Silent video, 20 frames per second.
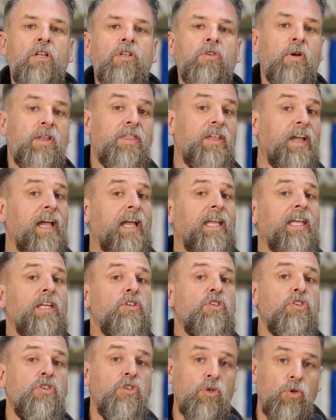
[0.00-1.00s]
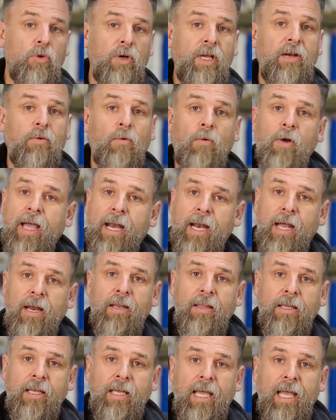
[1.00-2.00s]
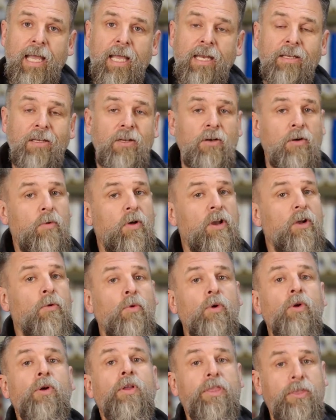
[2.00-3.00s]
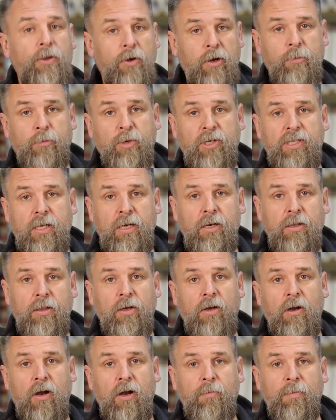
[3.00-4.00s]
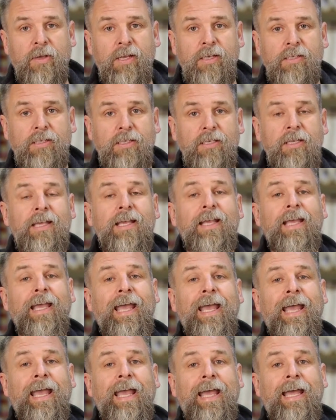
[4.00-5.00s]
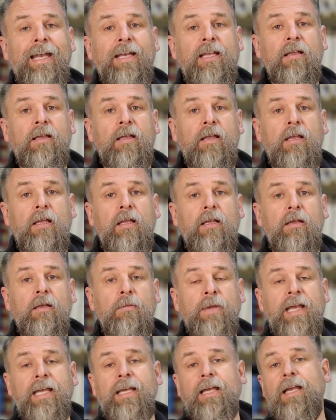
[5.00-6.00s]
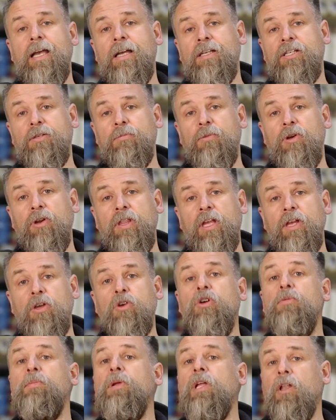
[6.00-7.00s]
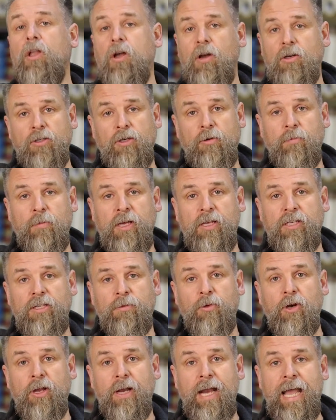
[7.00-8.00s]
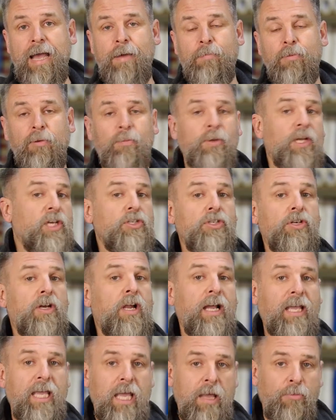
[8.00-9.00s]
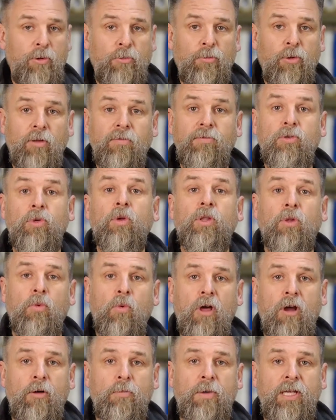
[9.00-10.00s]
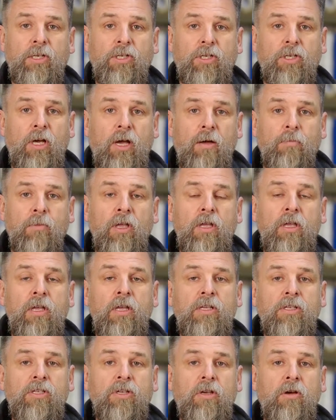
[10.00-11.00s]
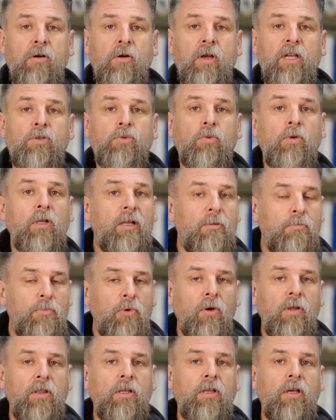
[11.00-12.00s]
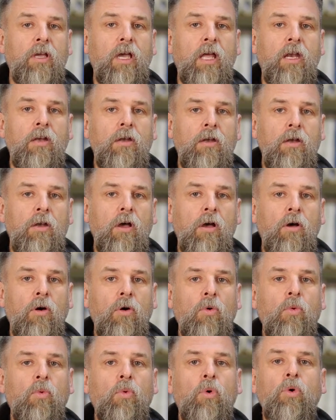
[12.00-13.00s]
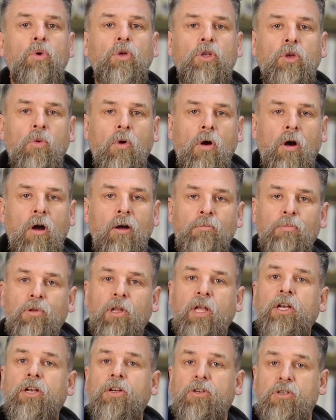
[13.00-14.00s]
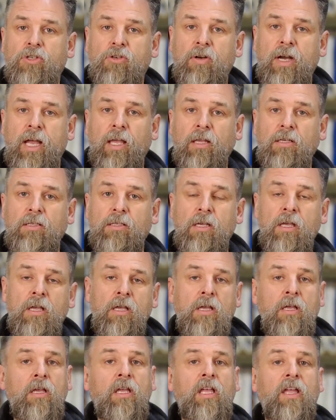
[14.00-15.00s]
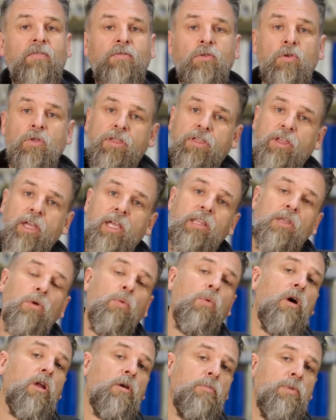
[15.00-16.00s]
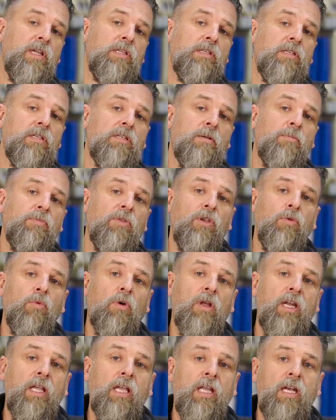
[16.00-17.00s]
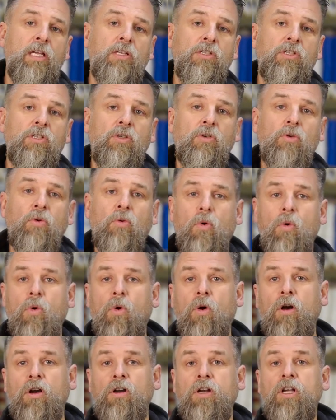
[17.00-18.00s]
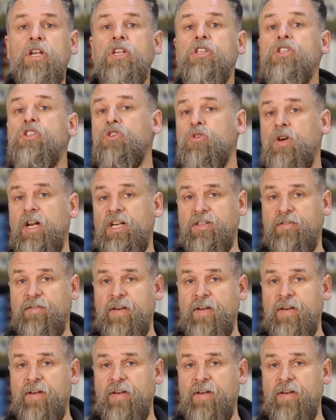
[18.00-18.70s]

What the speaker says: Do I think I can do it right out of the gate? You don't want to ruin 30% of the garments and make a customer that could be a long-term customer unhappy because you're not capable of doing the water-based job. So it's really important that you kind of know who you are and play to your strengths. If you think that water-based is something you want to get into, or stretch